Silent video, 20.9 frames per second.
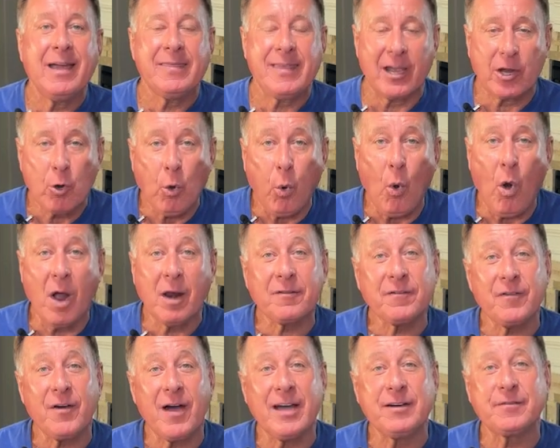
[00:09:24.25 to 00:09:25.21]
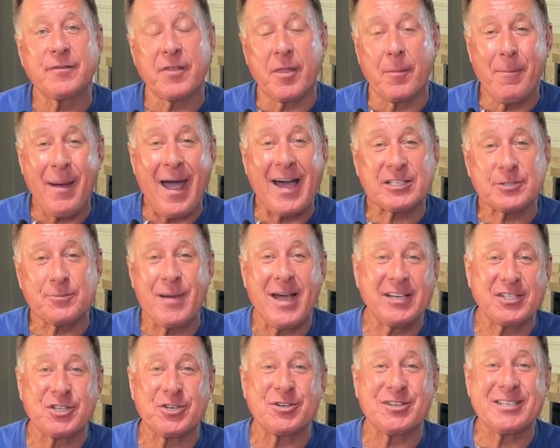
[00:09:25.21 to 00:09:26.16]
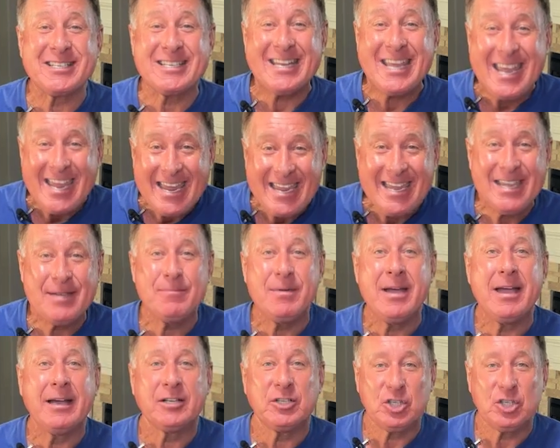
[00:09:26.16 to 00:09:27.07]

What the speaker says: They qualified for the Bassmaster Team